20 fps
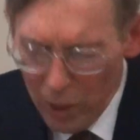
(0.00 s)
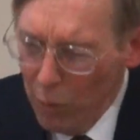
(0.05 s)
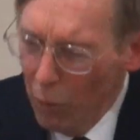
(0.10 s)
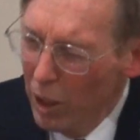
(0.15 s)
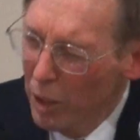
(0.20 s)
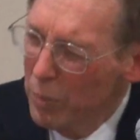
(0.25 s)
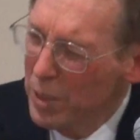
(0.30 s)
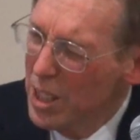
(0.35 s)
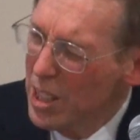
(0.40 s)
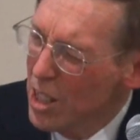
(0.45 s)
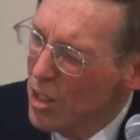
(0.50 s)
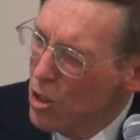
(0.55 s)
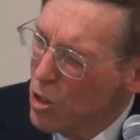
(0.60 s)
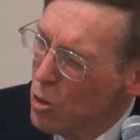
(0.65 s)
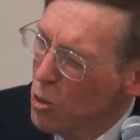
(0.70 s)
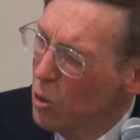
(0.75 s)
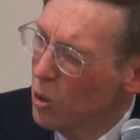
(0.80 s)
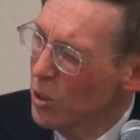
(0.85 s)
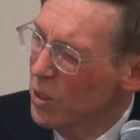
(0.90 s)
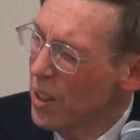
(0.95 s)
We want to be
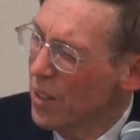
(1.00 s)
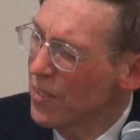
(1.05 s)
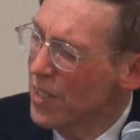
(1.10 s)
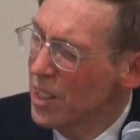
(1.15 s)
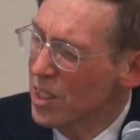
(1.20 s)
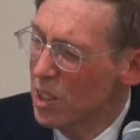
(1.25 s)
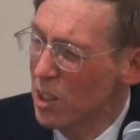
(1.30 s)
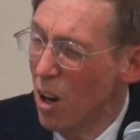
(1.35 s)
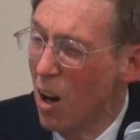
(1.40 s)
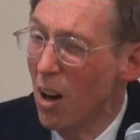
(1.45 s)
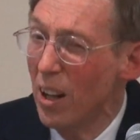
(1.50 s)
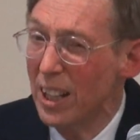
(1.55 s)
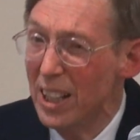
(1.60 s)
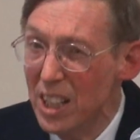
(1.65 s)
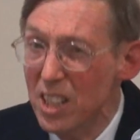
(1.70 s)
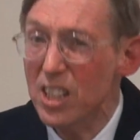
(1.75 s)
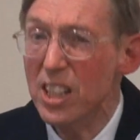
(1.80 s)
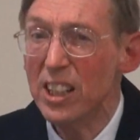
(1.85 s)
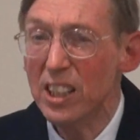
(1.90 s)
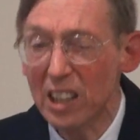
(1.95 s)
assured that this law
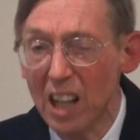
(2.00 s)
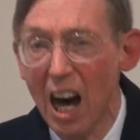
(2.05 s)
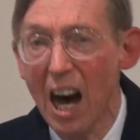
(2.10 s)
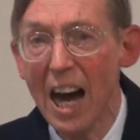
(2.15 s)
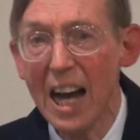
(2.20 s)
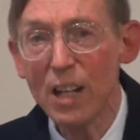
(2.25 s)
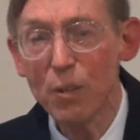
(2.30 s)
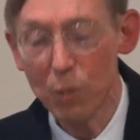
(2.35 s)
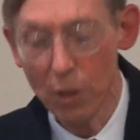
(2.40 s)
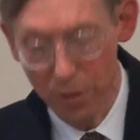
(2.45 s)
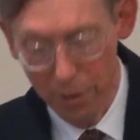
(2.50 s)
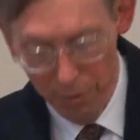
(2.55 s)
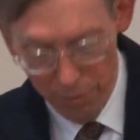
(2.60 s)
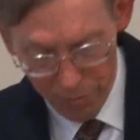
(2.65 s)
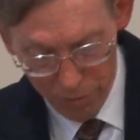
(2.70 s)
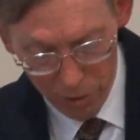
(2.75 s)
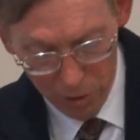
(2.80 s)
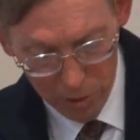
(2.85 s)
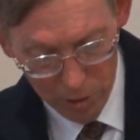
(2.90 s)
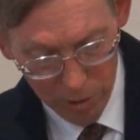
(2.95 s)
is in line with
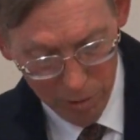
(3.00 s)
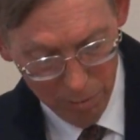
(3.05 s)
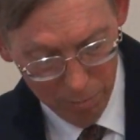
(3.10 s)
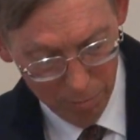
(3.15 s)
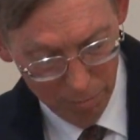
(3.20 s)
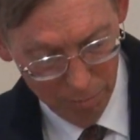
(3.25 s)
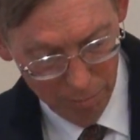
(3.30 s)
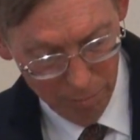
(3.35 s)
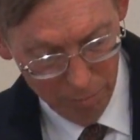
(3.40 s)
the full